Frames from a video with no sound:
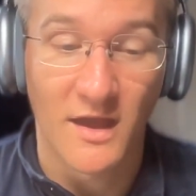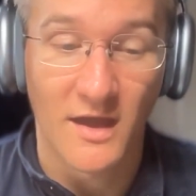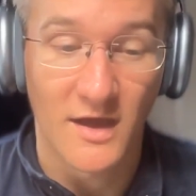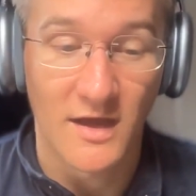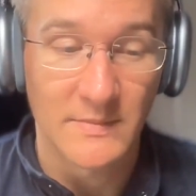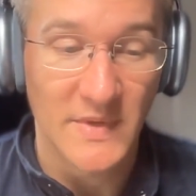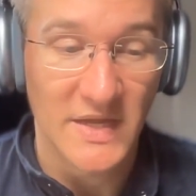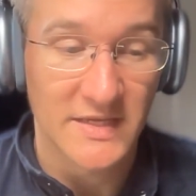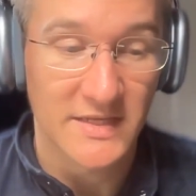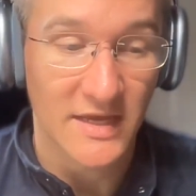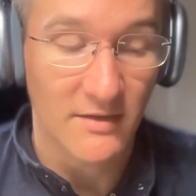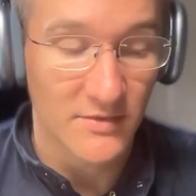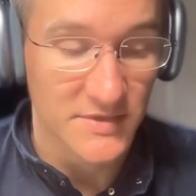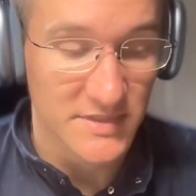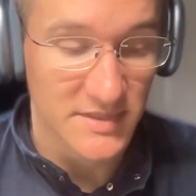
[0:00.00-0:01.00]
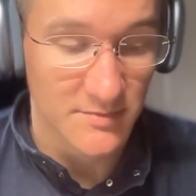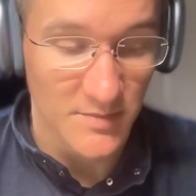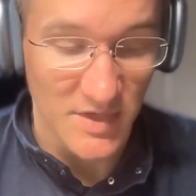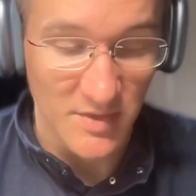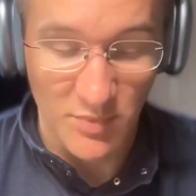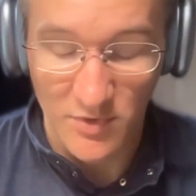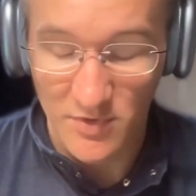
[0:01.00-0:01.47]
And that was
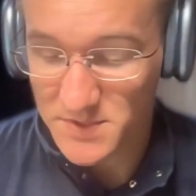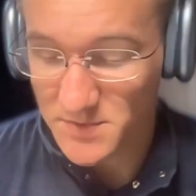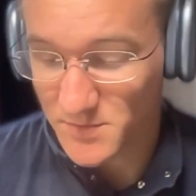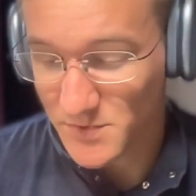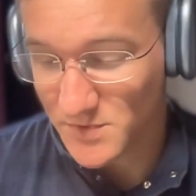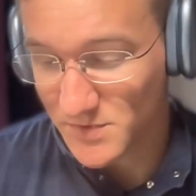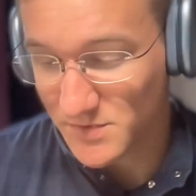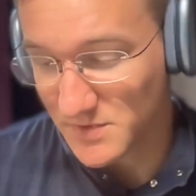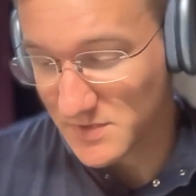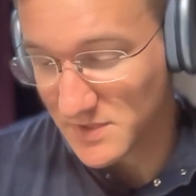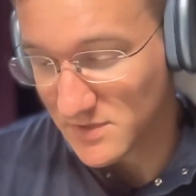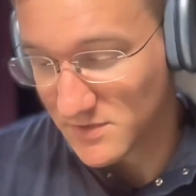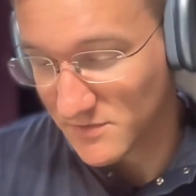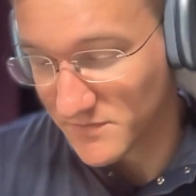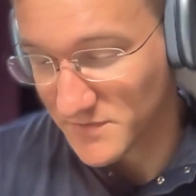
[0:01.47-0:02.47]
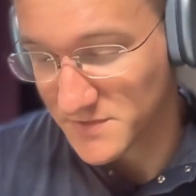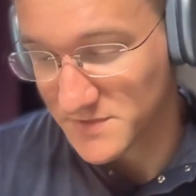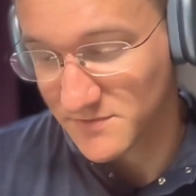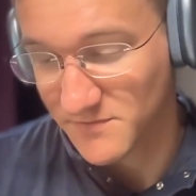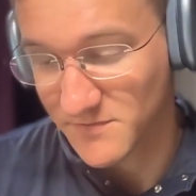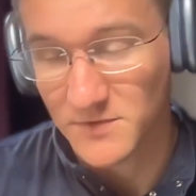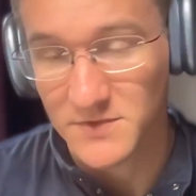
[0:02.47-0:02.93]
simply possible,
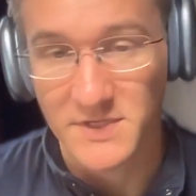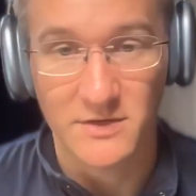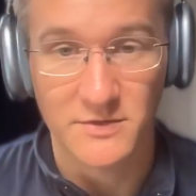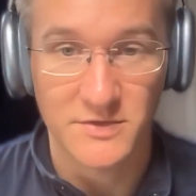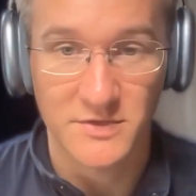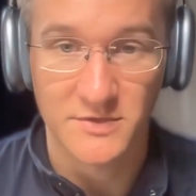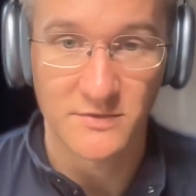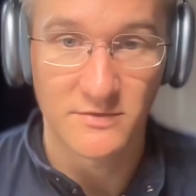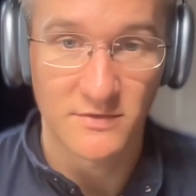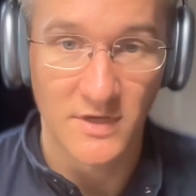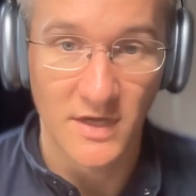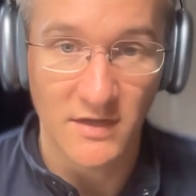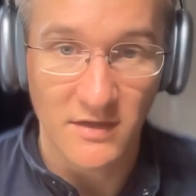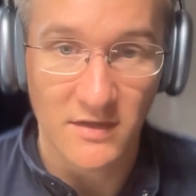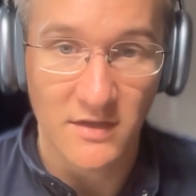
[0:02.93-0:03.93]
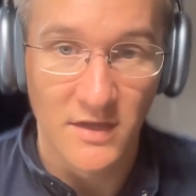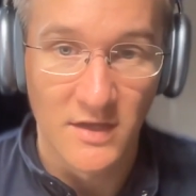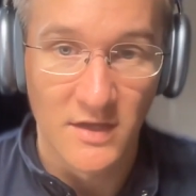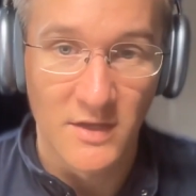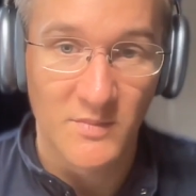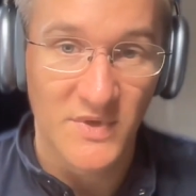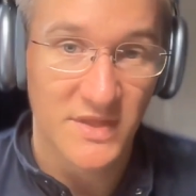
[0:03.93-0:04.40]
first of all, down to luck,
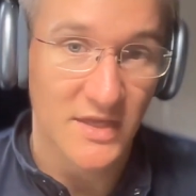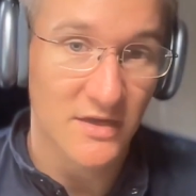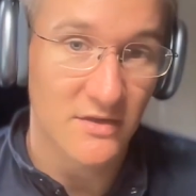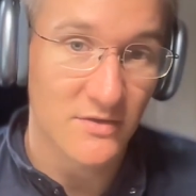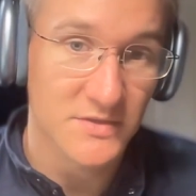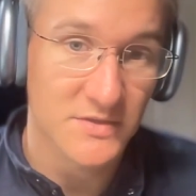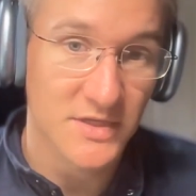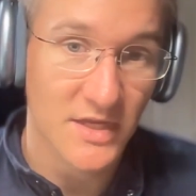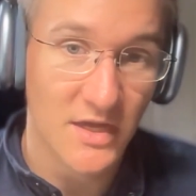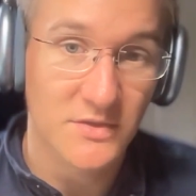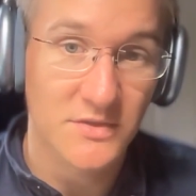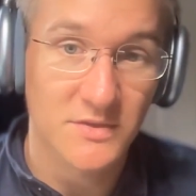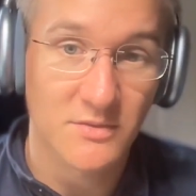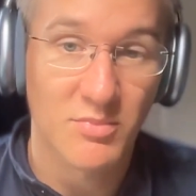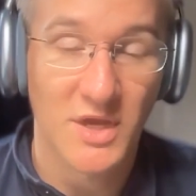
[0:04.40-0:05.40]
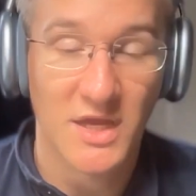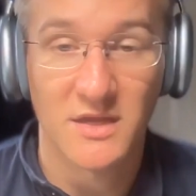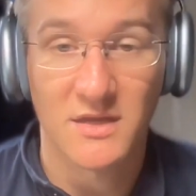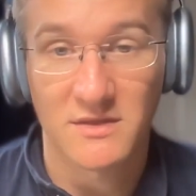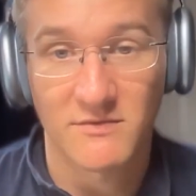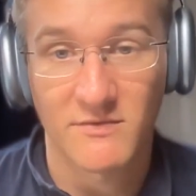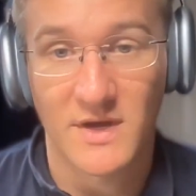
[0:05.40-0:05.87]
but then also down to
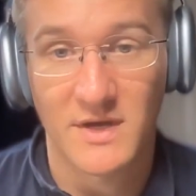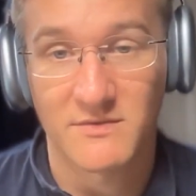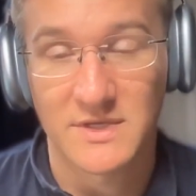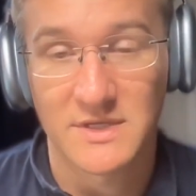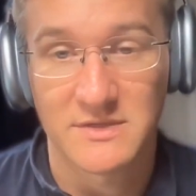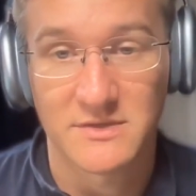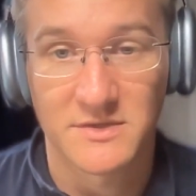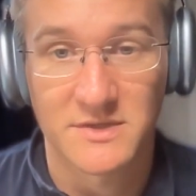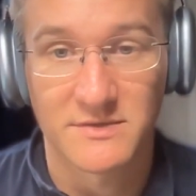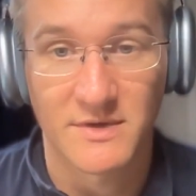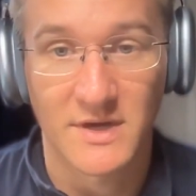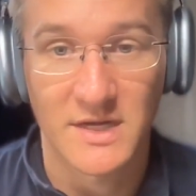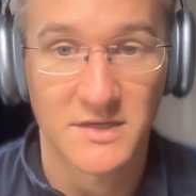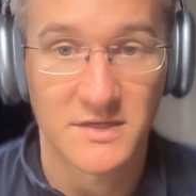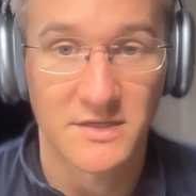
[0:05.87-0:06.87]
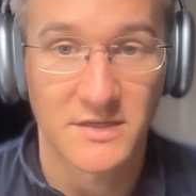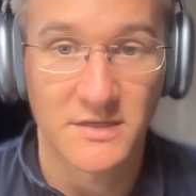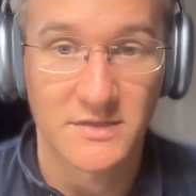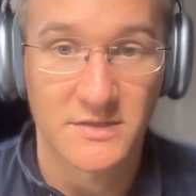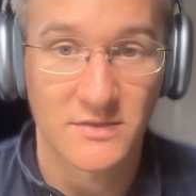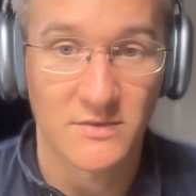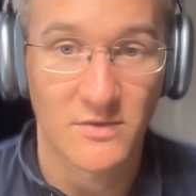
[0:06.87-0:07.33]
picking the right research strategy.
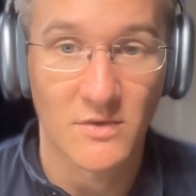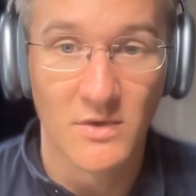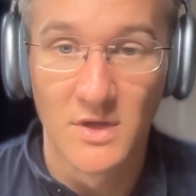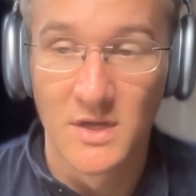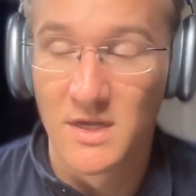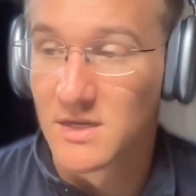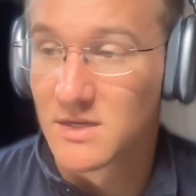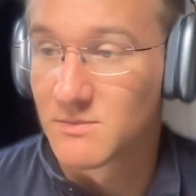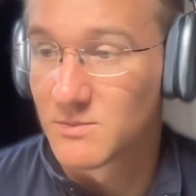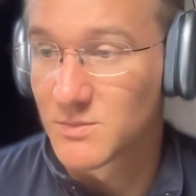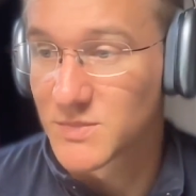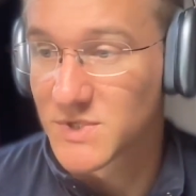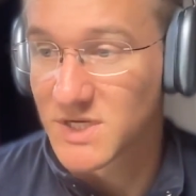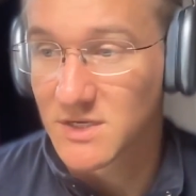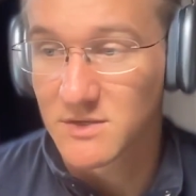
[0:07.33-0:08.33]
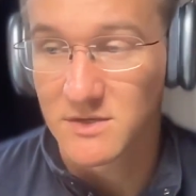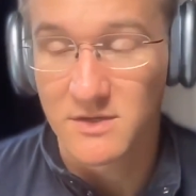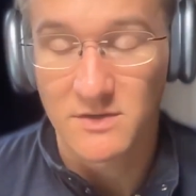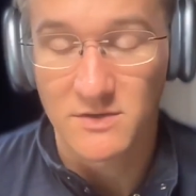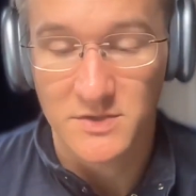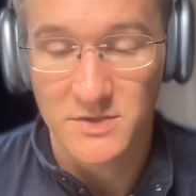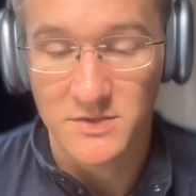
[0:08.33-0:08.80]
So
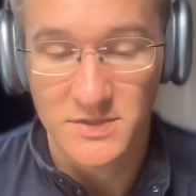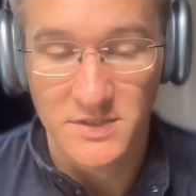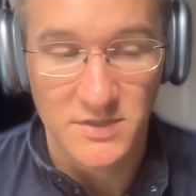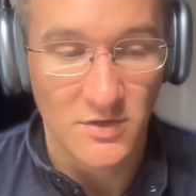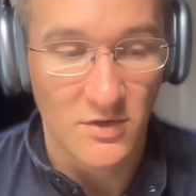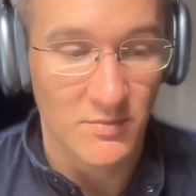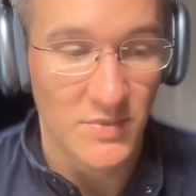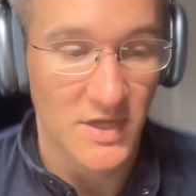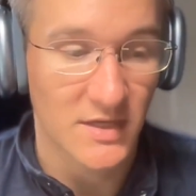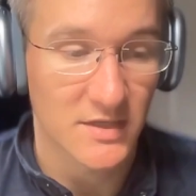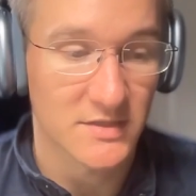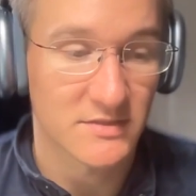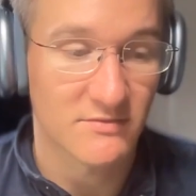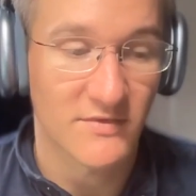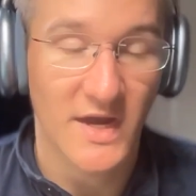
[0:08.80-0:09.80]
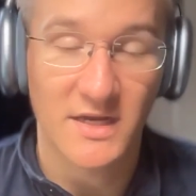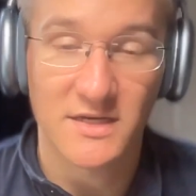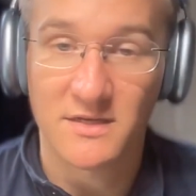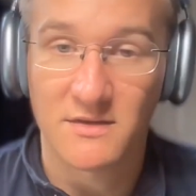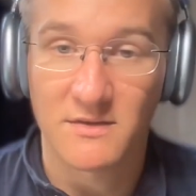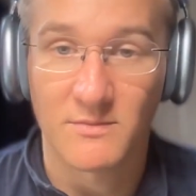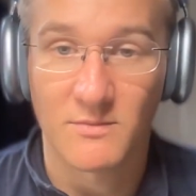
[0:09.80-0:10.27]
choose your topics,
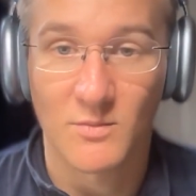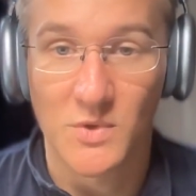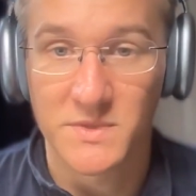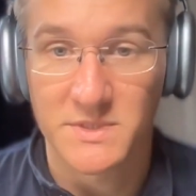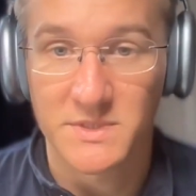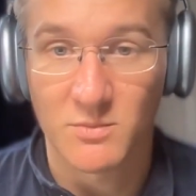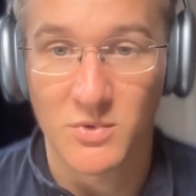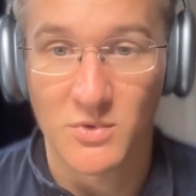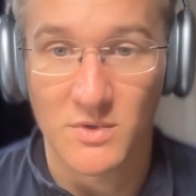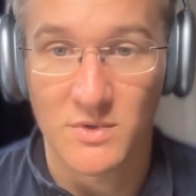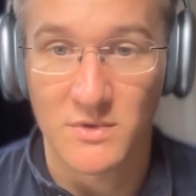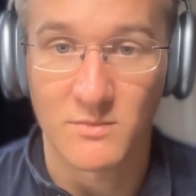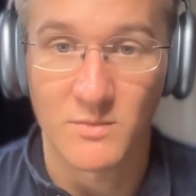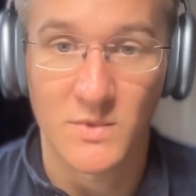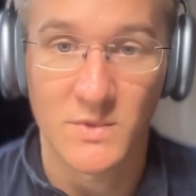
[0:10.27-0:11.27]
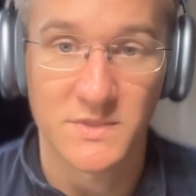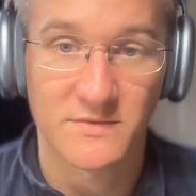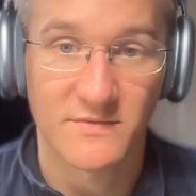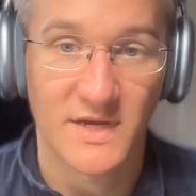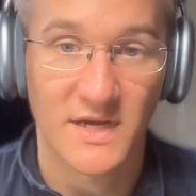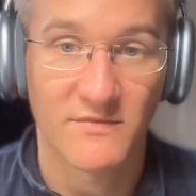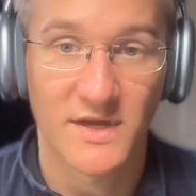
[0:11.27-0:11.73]
rank them most important, most
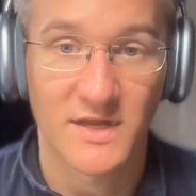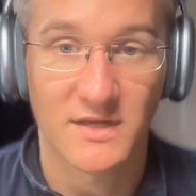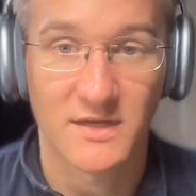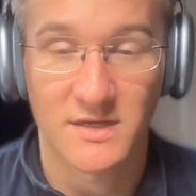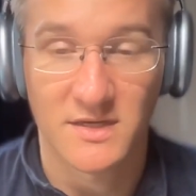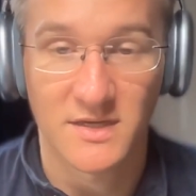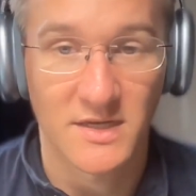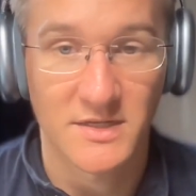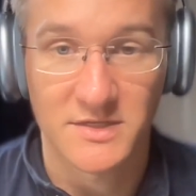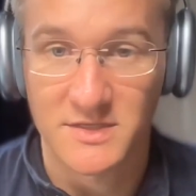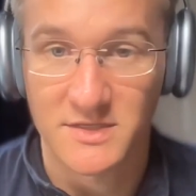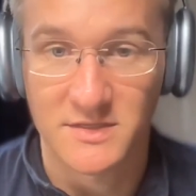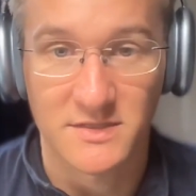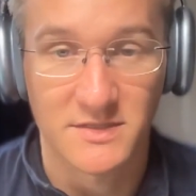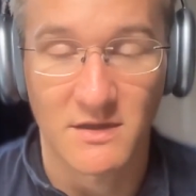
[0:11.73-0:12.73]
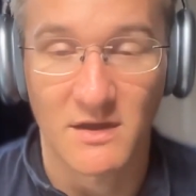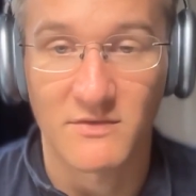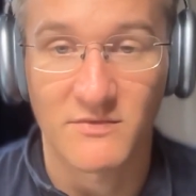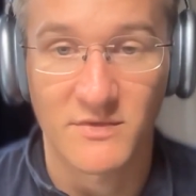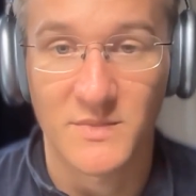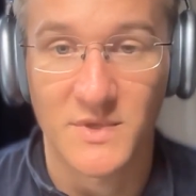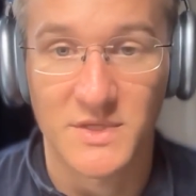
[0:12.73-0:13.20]
relevant, and then just
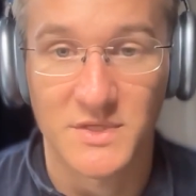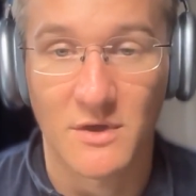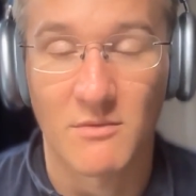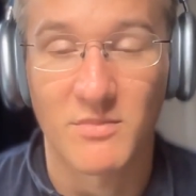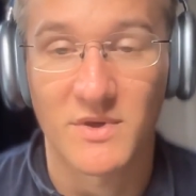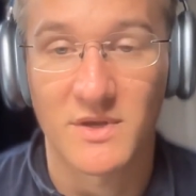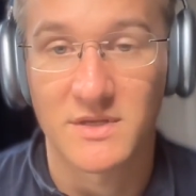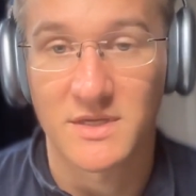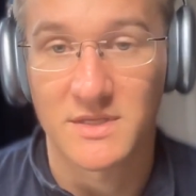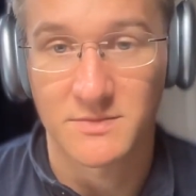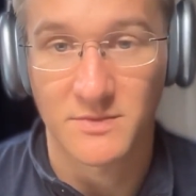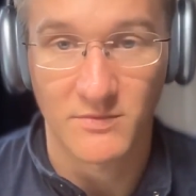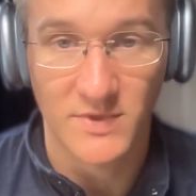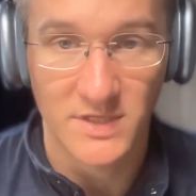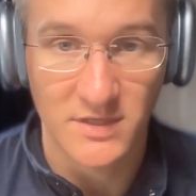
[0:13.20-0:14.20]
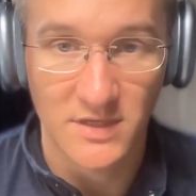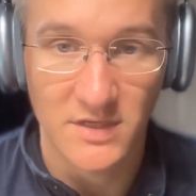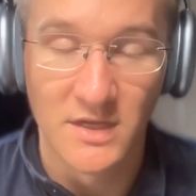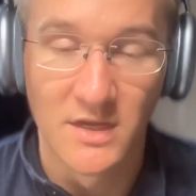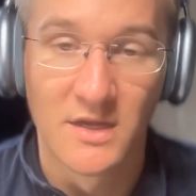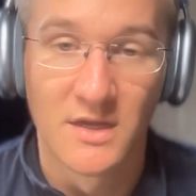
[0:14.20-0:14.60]
start from the top. And that's what we did